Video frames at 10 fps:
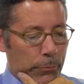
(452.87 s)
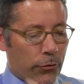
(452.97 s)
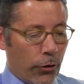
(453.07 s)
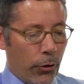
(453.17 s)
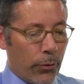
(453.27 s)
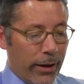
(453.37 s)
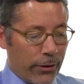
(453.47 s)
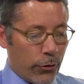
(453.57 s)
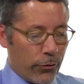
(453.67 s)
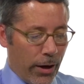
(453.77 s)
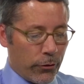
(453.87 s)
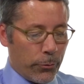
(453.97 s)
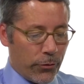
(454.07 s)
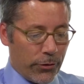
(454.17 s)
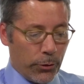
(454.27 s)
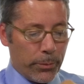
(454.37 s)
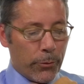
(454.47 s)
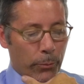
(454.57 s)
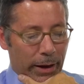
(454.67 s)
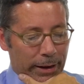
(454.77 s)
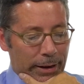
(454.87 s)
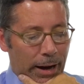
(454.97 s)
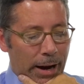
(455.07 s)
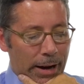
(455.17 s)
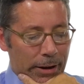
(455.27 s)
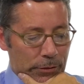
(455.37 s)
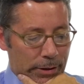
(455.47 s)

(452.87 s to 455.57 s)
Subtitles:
So it turns out to still be red eyes,